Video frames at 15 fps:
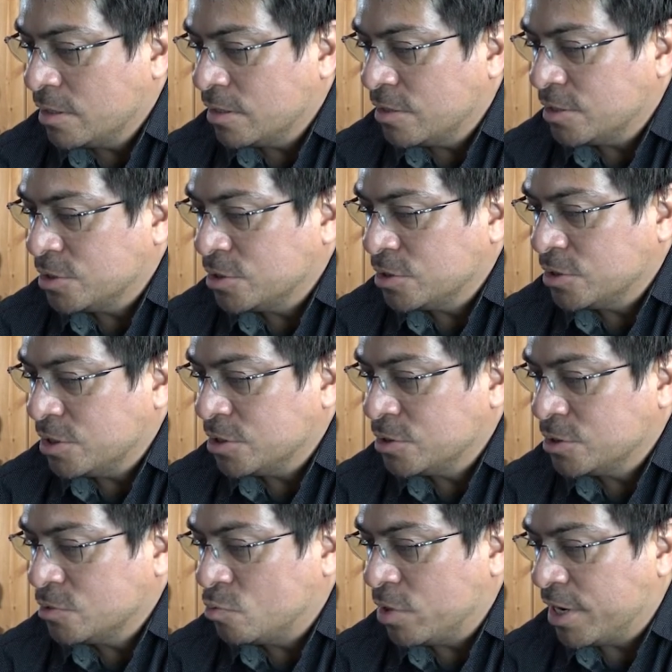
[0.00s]
this
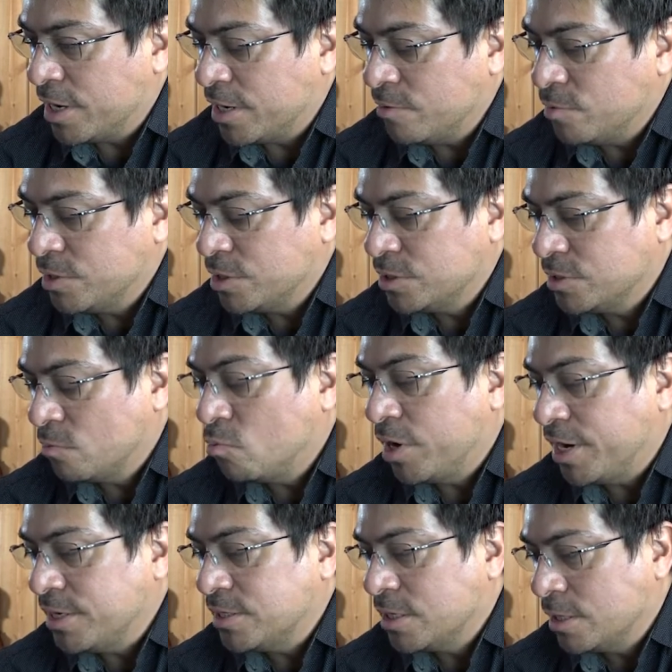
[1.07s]
square, which is the
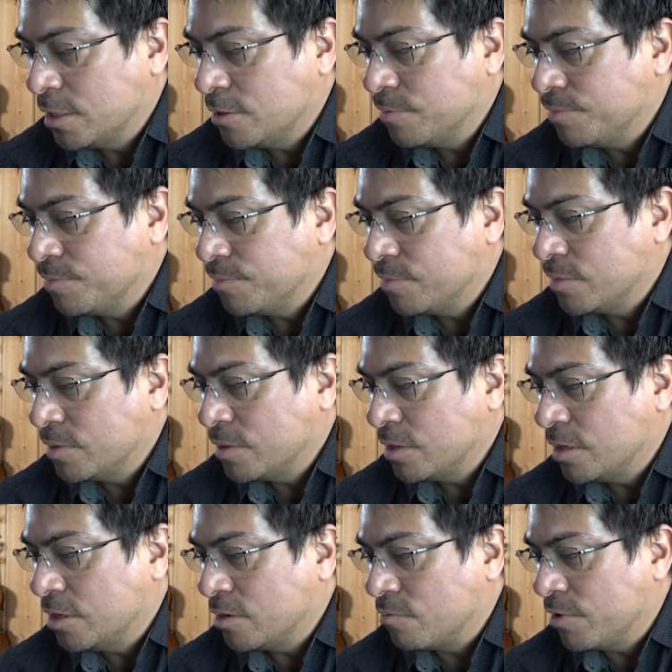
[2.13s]
weight
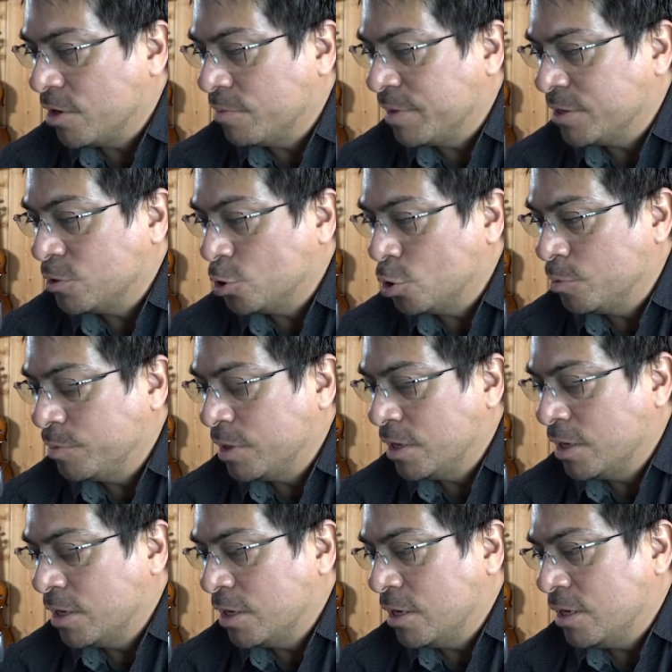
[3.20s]
in a real metronome,
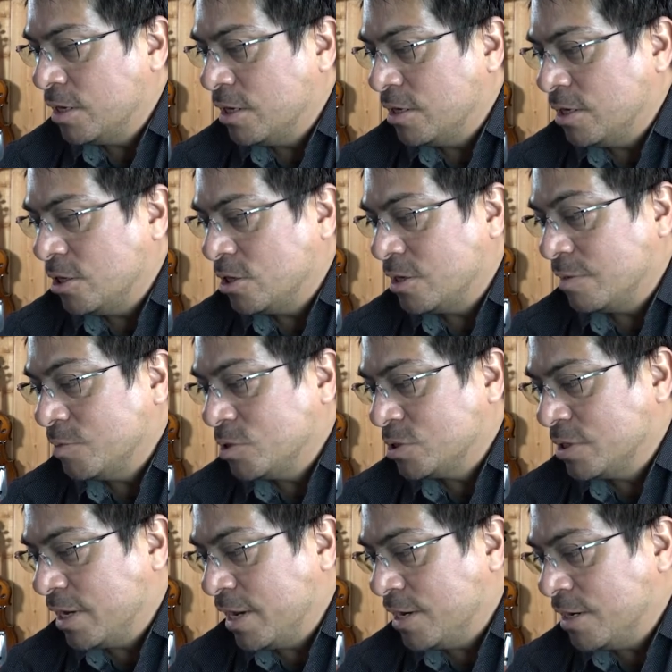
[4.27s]
each time you
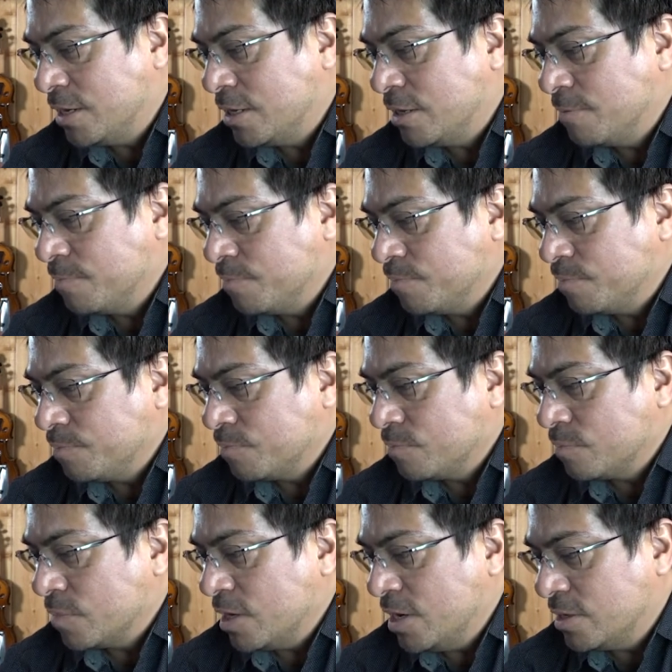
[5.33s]
slide it,
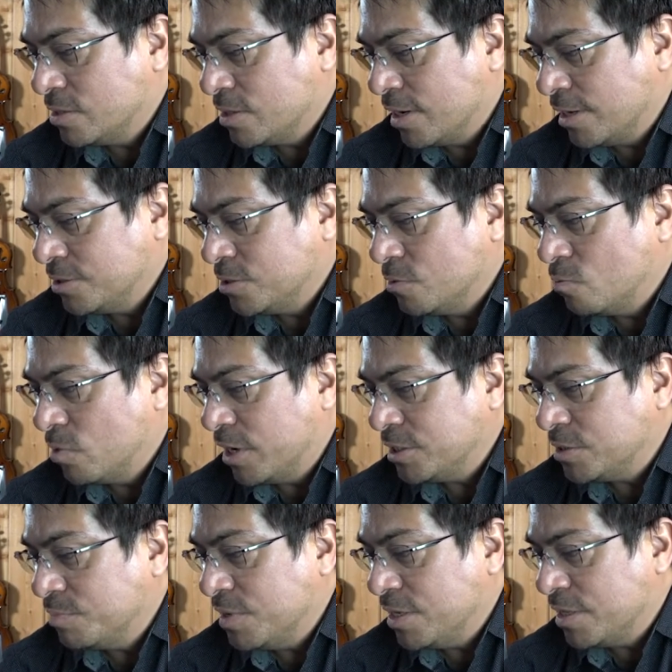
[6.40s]
it tells you what
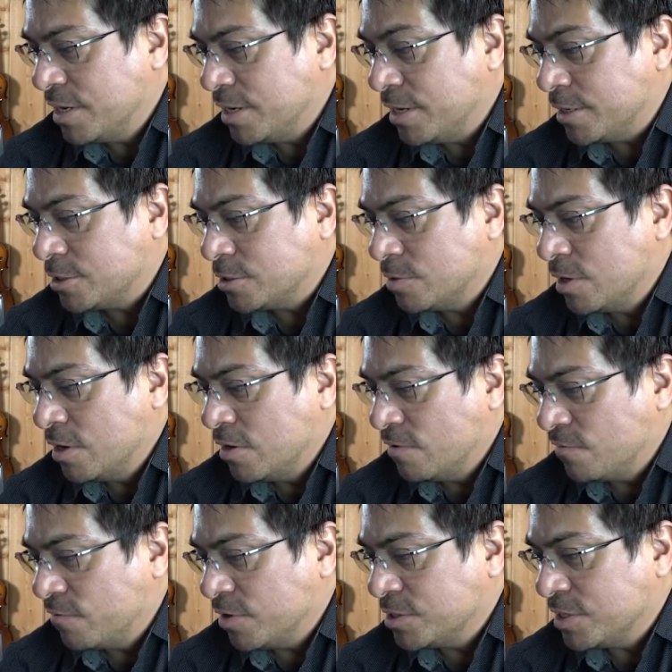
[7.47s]
speed that is.
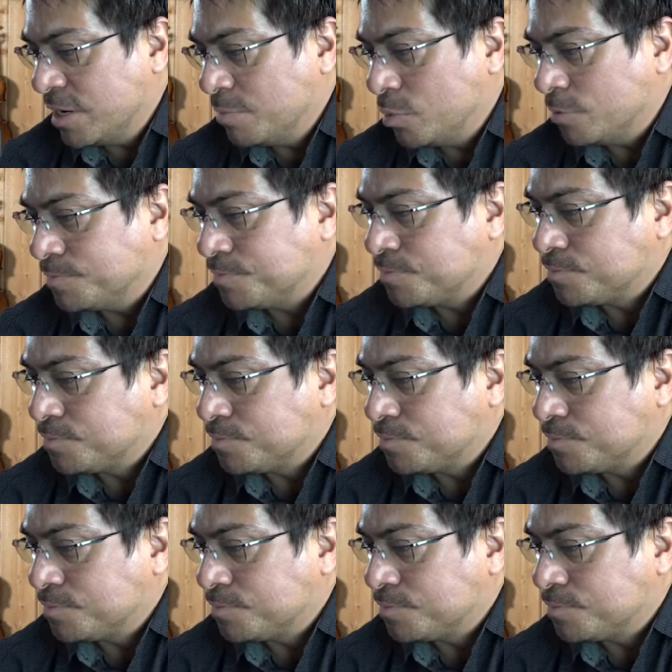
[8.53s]
For example,